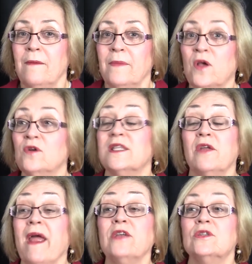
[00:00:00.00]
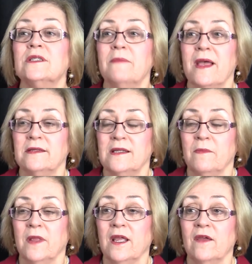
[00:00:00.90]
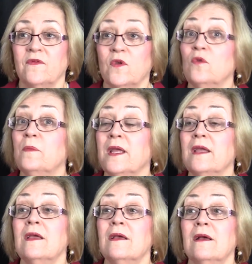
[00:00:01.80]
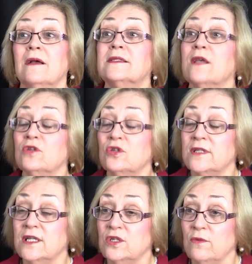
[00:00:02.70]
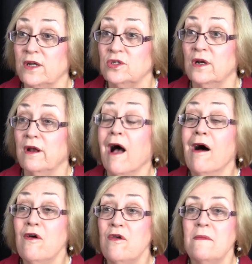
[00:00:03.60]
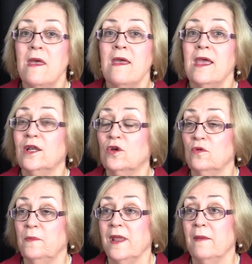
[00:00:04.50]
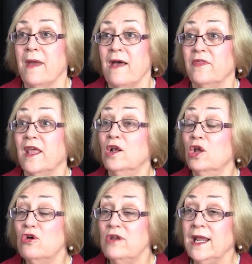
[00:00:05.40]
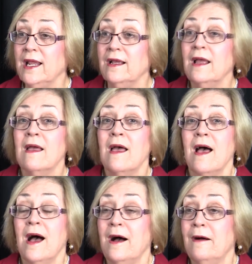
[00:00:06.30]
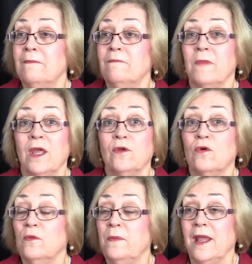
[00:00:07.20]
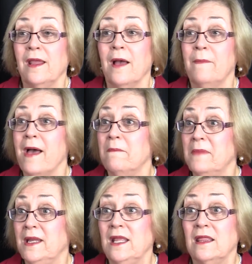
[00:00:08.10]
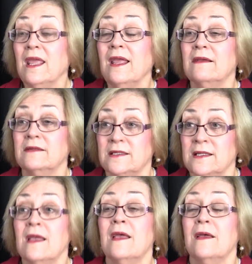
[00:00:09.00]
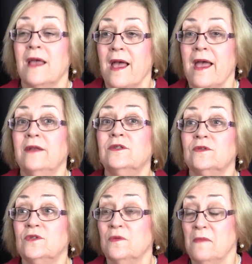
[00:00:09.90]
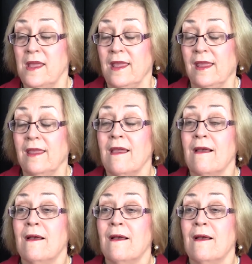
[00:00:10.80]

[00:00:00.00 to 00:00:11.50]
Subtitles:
because they're anxious about something. It could be a social situation at home, it could be about their learning, it could be about many things. And to me,